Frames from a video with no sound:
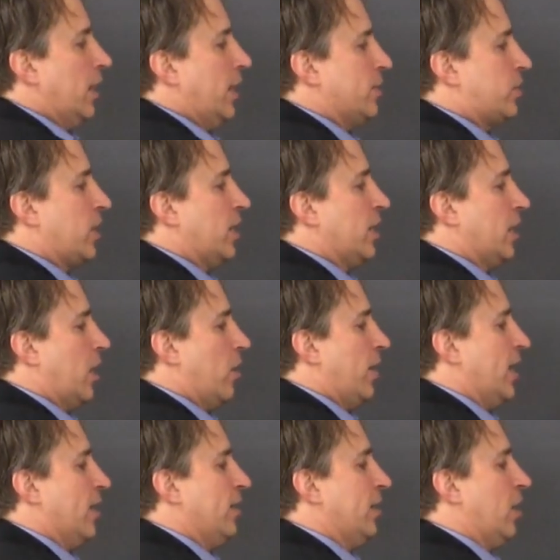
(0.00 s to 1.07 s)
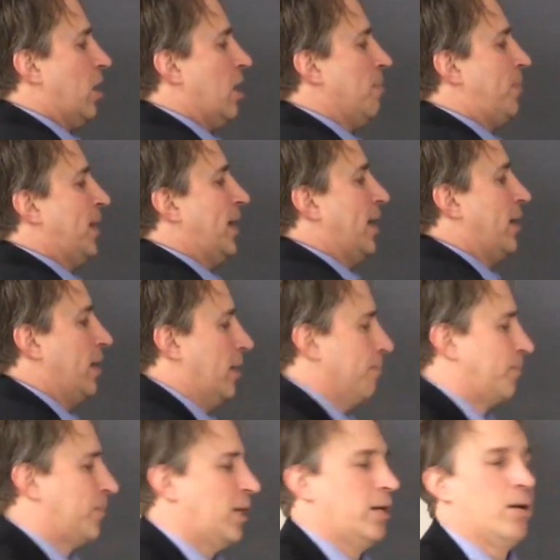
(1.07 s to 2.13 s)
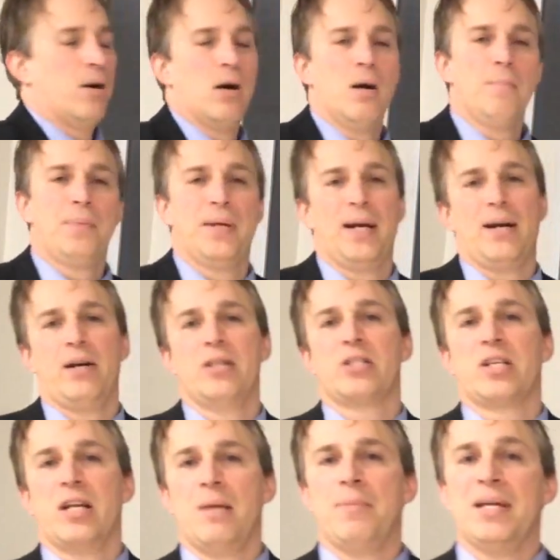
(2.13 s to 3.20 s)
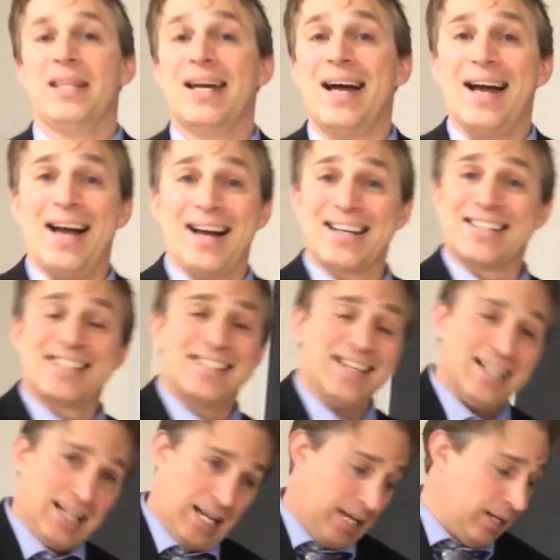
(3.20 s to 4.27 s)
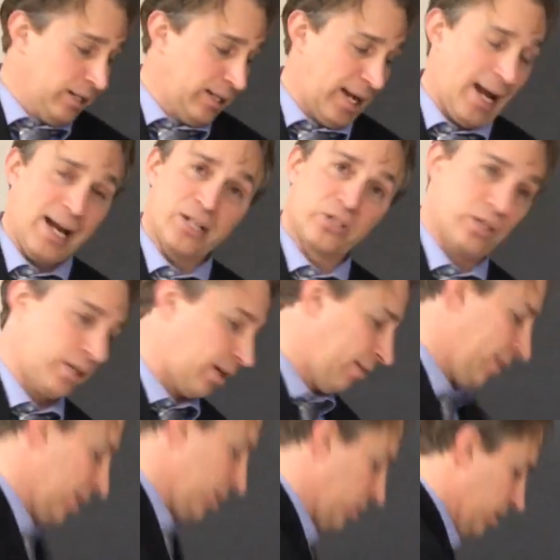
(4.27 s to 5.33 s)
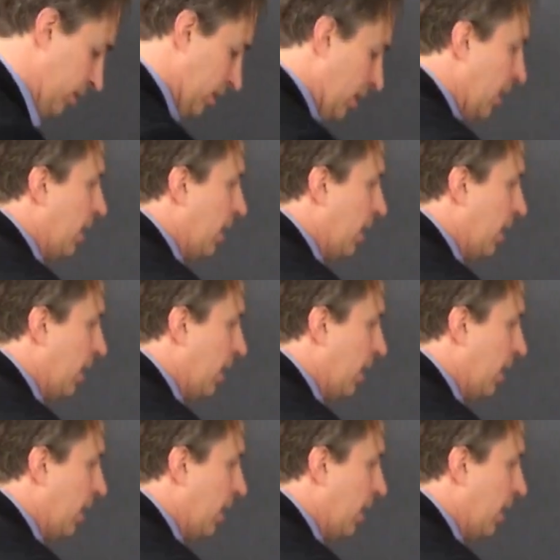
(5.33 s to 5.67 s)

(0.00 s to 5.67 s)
It's going to go here in the armpit area. Now the armpit area is going to be the axilla, the axillary region.